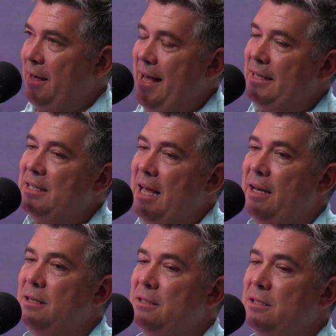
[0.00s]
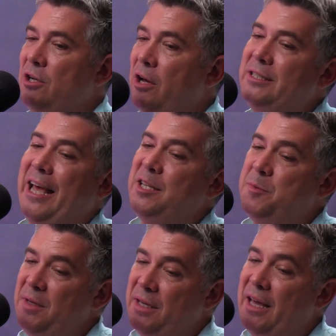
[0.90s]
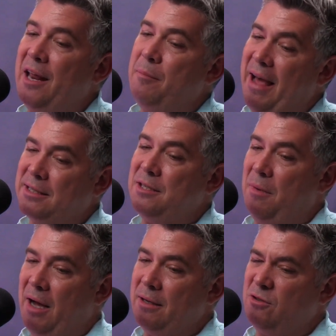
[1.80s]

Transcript: And it takes me again back to my